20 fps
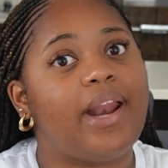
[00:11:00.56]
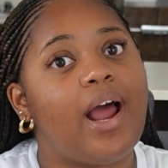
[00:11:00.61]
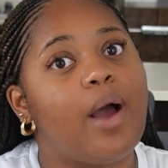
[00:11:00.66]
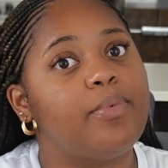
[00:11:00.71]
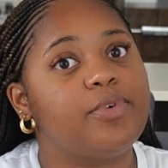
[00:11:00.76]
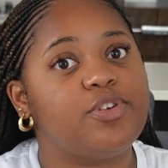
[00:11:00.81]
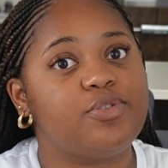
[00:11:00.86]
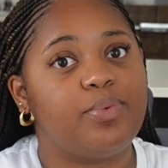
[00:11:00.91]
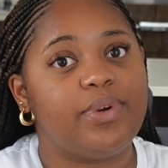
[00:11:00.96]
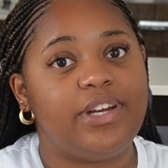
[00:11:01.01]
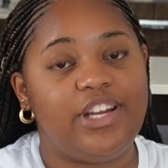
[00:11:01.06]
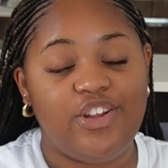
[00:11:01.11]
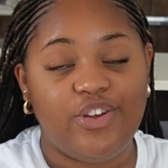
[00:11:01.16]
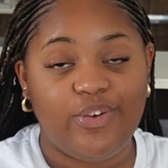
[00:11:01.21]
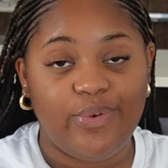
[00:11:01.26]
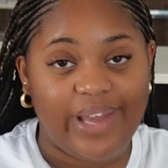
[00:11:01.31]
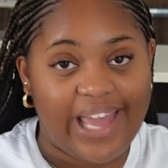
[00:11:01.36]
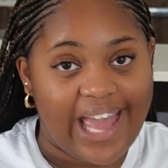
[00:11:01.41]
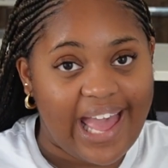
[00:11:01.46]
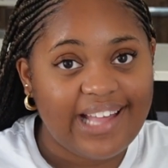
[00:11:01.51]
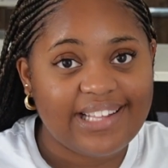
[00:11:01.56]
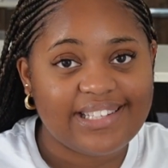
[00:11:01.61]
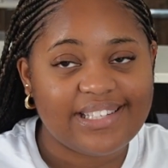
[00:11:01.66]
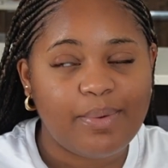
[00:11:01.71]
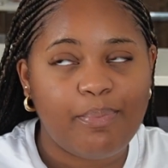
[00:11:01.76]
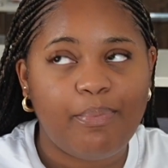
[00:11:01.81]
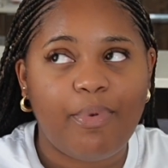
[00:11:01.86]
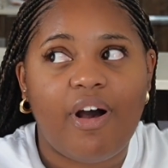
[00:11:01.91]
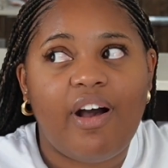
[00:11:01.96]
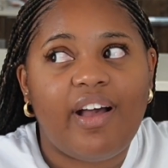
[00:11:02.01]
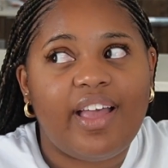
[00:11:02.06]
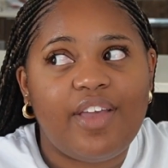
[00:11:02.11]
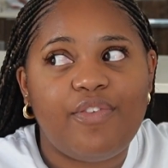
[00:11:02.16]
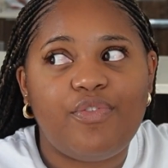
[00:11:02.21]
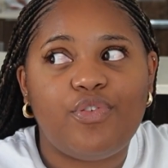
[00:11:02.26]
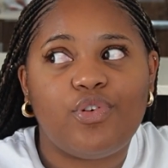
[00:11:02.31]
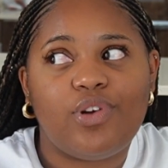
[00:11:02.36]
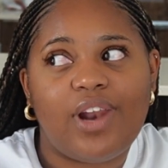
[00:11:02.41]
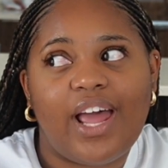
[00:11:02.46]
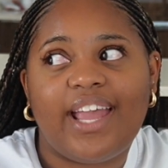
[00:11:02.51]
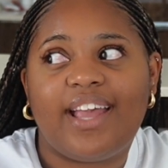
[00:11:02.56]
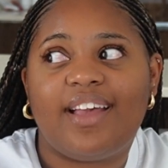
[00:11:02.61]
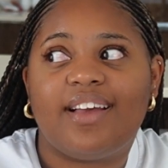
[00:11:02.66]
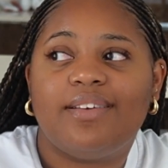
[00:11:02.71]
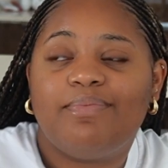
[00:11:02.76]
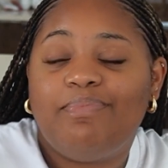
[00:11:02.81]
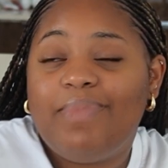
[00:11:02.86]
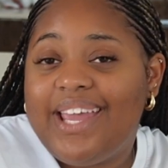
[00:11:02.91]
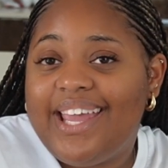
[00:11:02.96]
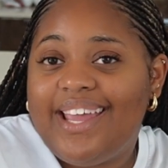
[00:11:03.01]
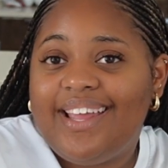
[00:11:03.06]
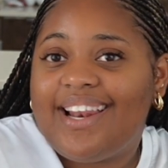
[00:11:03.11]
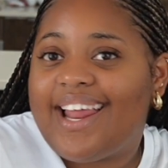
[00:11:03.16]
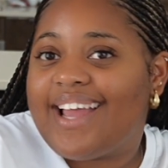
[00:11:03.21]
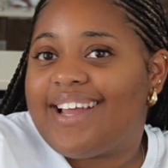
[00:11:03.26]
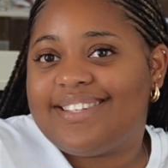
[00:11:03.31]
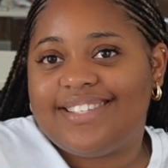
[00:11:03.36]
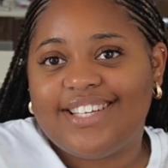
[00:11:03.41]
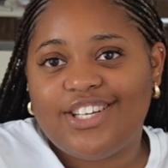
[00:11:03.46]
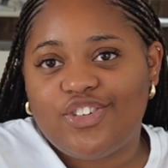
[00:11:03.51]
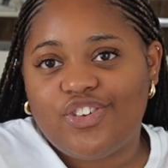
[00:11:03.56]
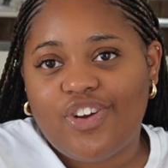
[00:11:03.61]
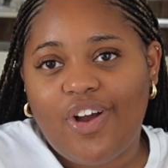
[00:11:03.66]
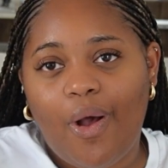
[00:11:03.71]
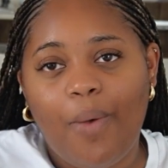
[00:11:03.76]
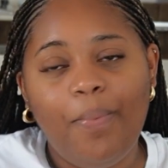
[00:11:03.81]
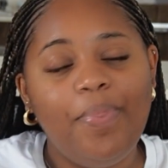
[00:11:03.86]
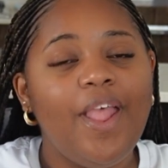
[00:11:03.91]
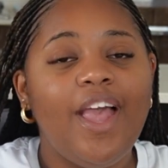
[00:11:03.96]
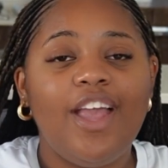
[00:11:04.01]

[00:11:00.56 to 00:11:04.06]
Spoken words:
how much money you get. But if you're like me, like a teacher,